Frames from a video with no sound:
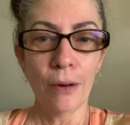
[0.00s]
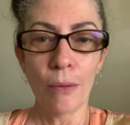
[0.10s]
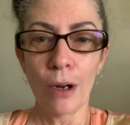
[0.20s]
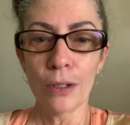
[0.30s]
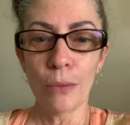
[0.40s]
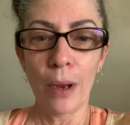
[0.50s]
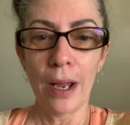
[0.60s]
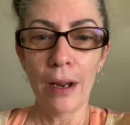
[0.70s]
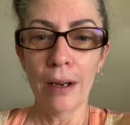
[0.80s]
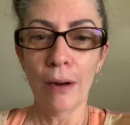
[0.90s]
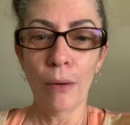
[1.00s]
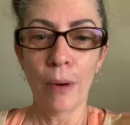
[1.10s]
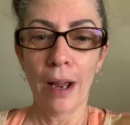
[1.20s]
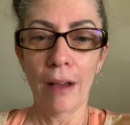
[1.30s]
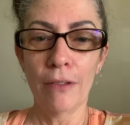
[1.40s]
or walked away or
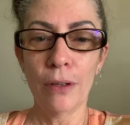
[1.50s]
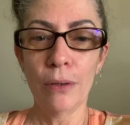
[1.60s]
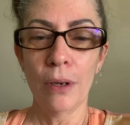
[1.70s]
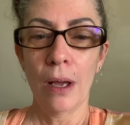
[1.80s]
what have you.